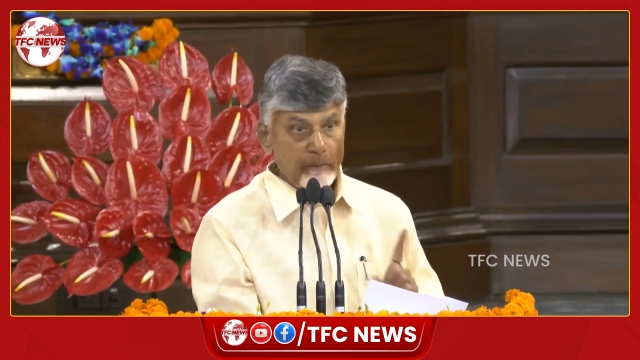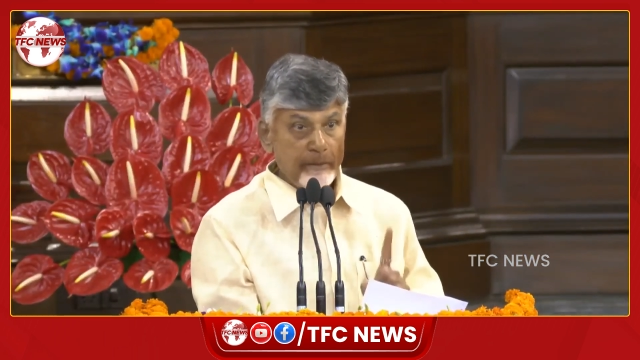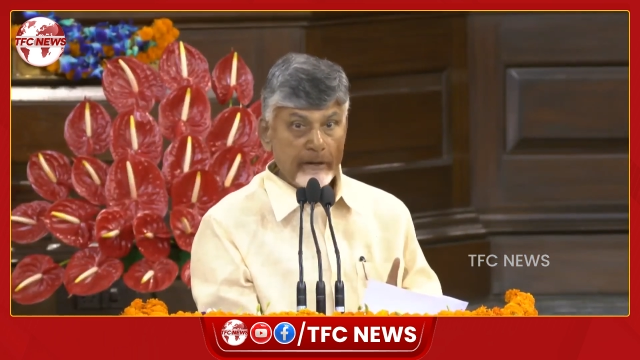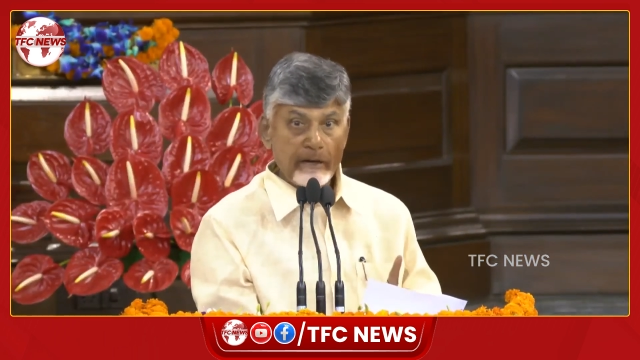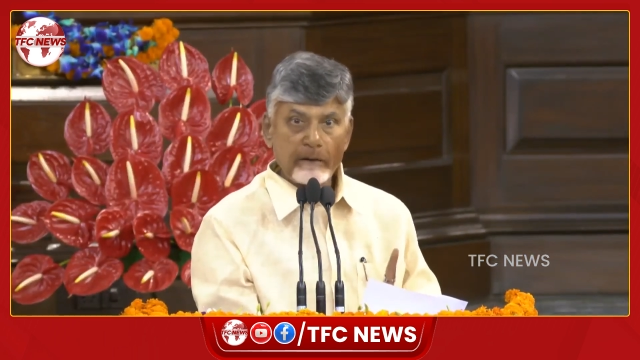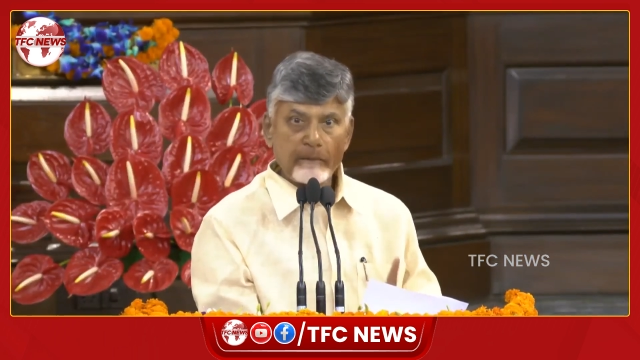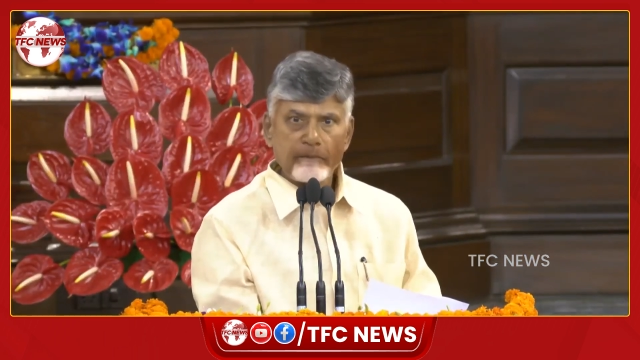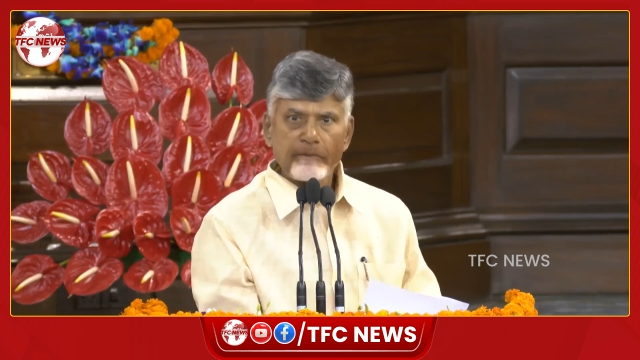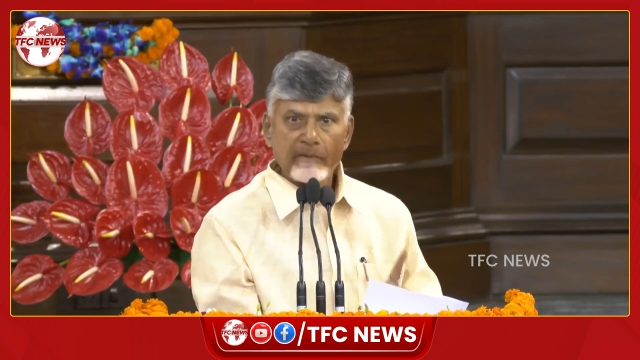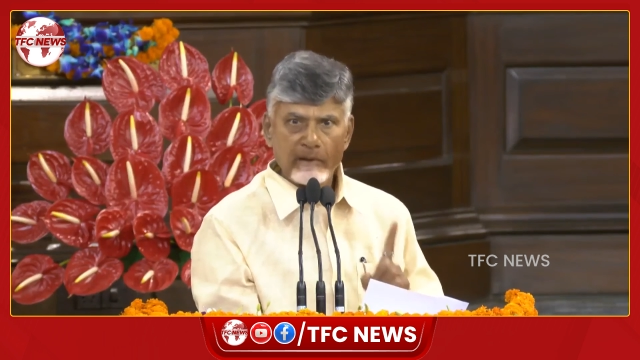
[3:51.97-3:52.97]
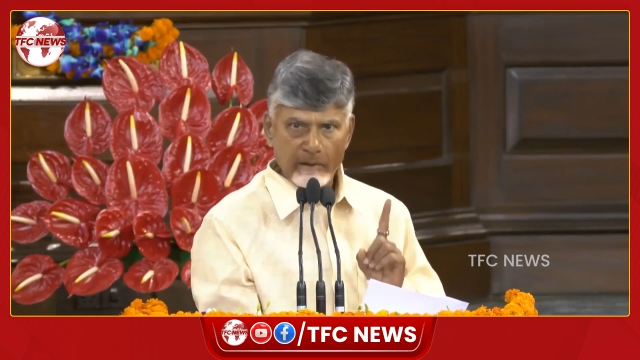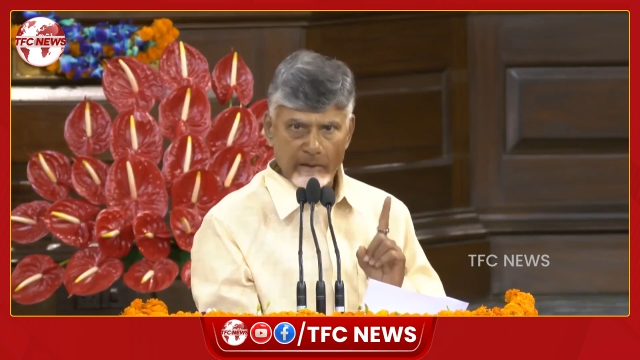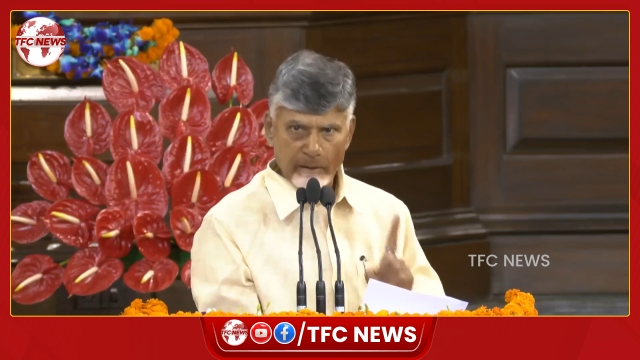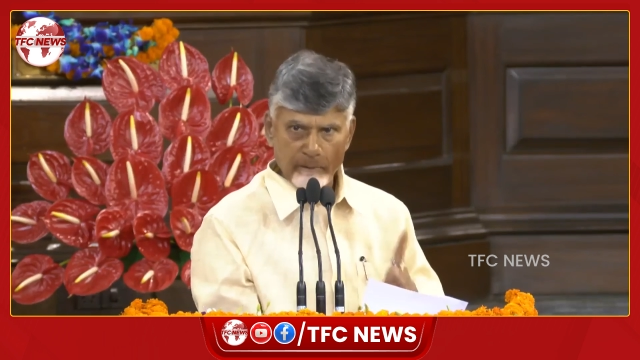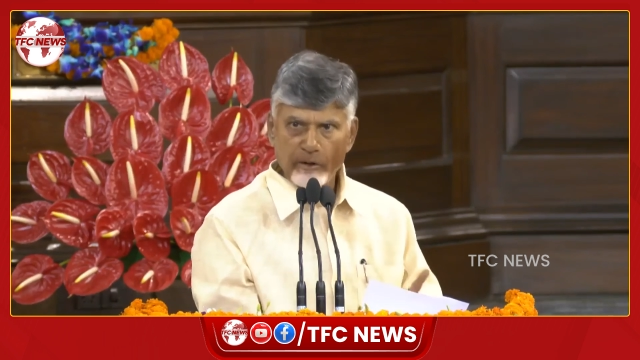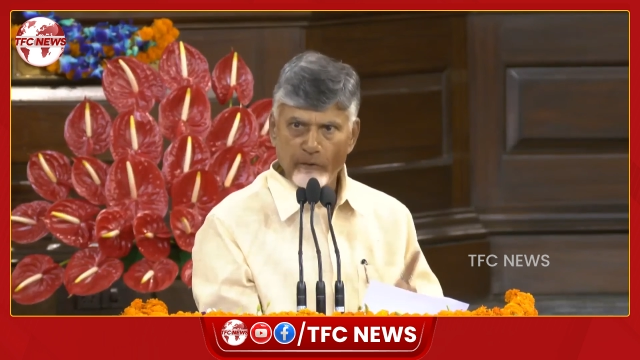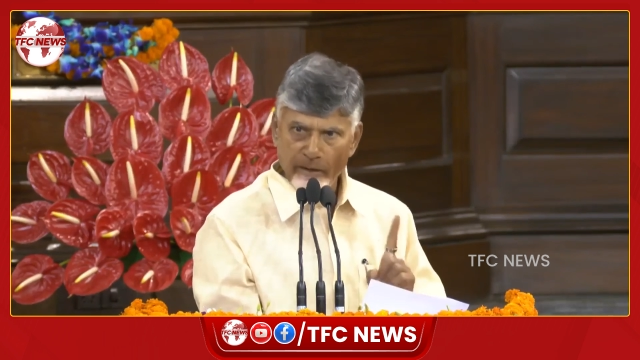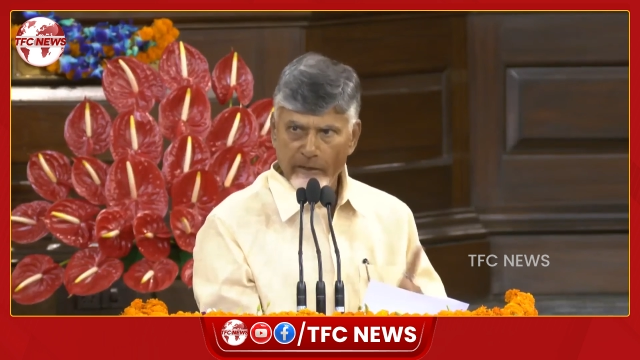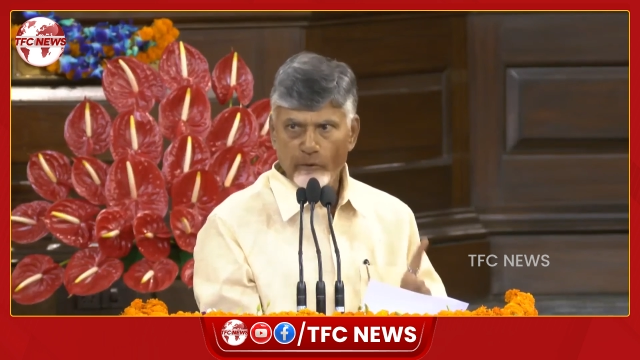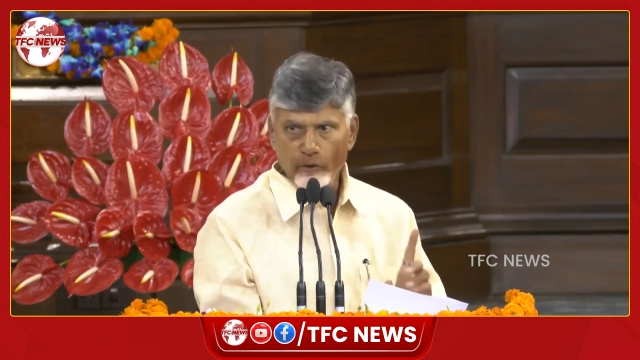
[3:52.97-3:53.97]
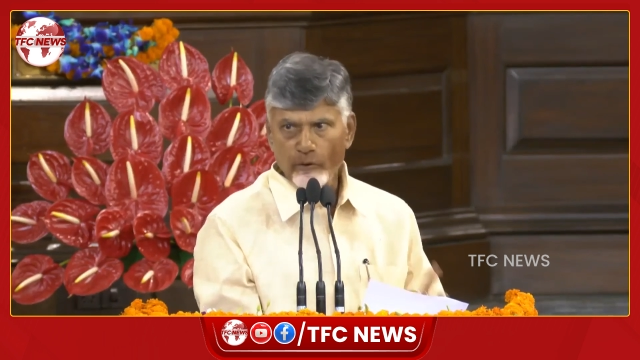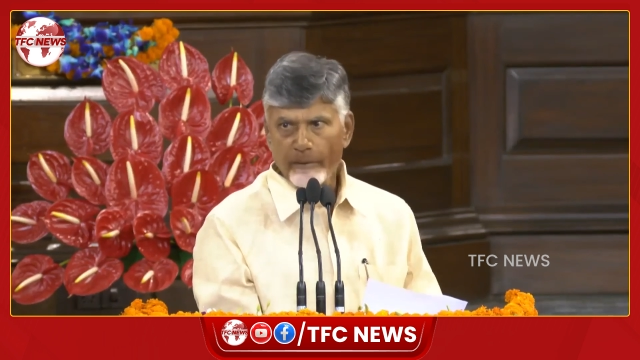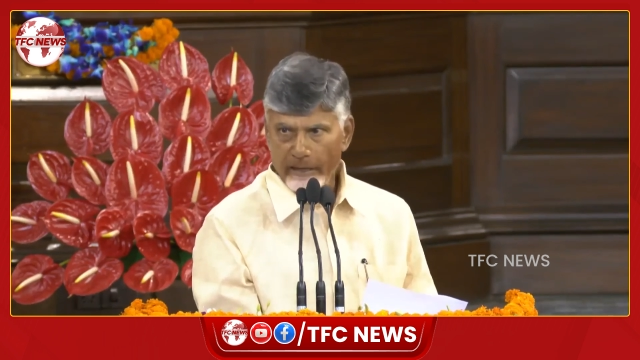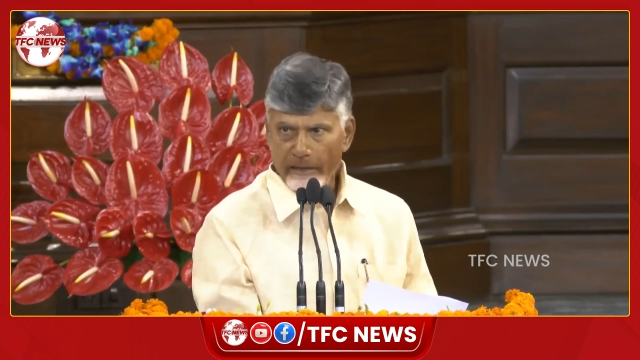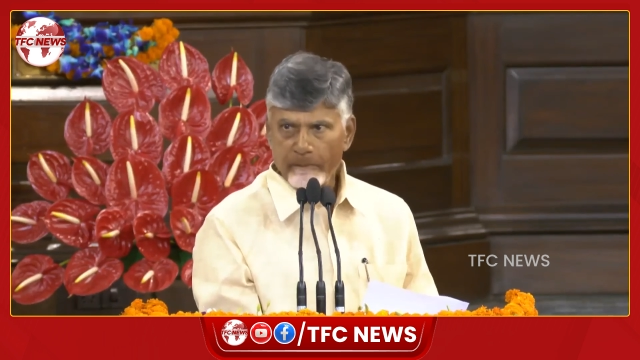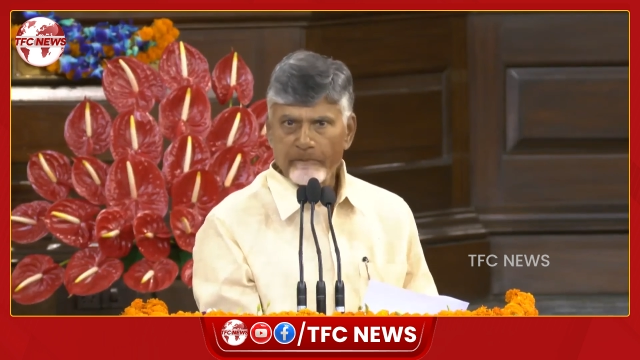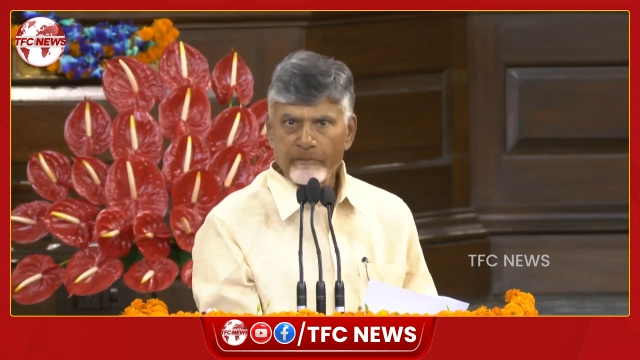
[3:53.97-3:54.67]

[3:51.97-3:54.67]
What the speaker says: become number 1 globally.